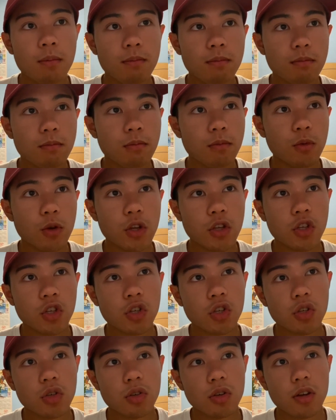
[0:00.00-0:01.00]

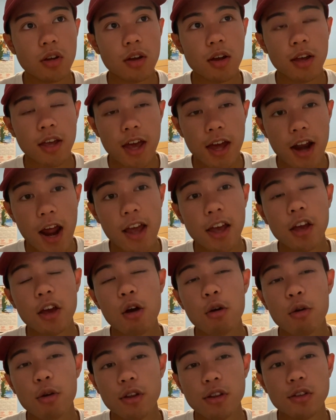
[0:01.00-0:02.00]
which again, I could
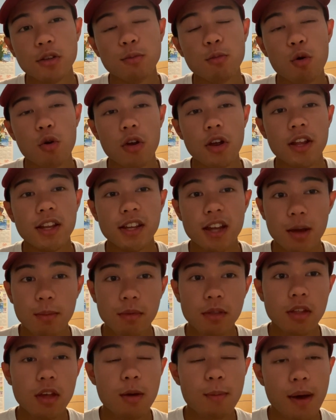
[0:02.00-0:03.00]
go into more in
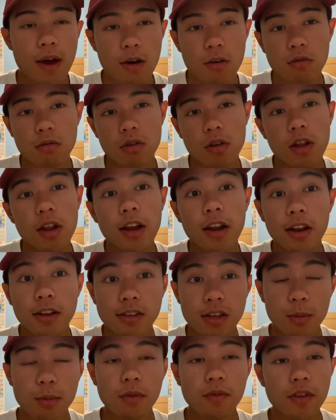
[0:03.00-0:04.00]
depth about in a
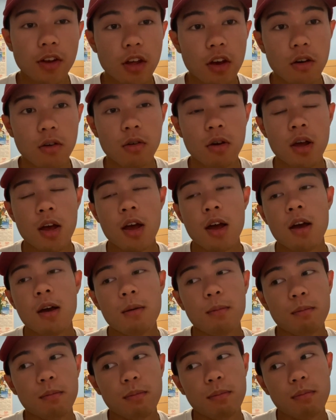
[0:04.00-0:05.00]
separate video.
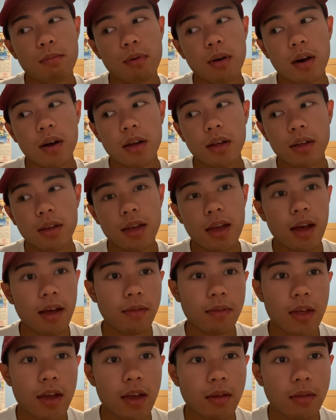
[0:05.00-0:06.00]
But yeah,
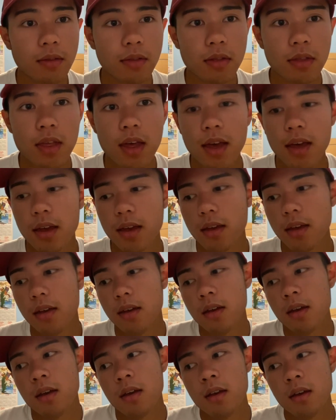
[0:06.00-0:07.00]

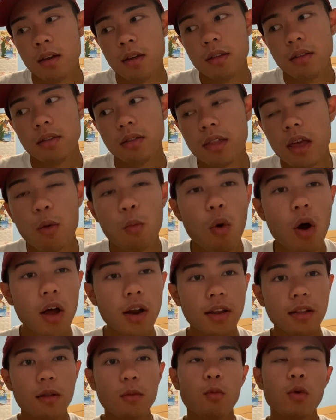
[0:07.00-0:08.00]
they
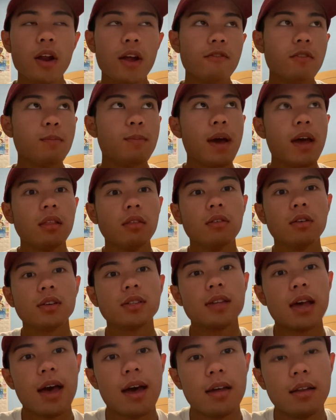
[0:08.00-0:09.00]
want, whenever Penn
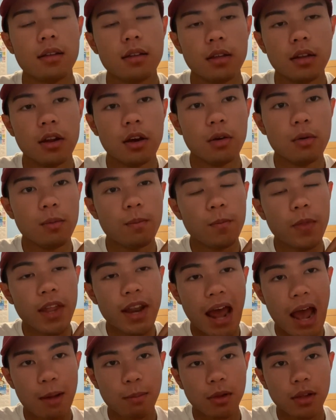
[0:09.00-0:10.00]
looks at, you know, an
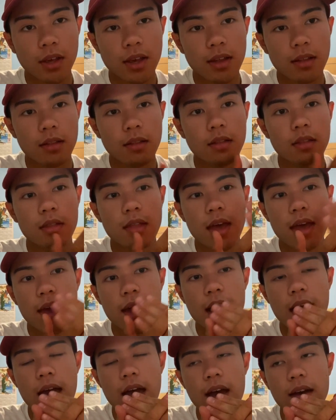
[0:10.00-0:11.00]
applicant, they
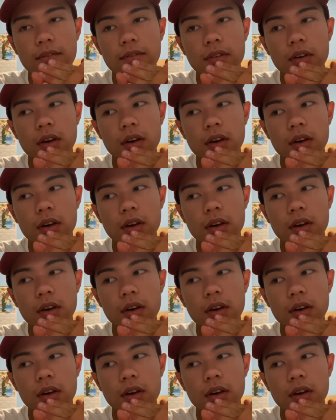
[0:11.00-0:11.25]
have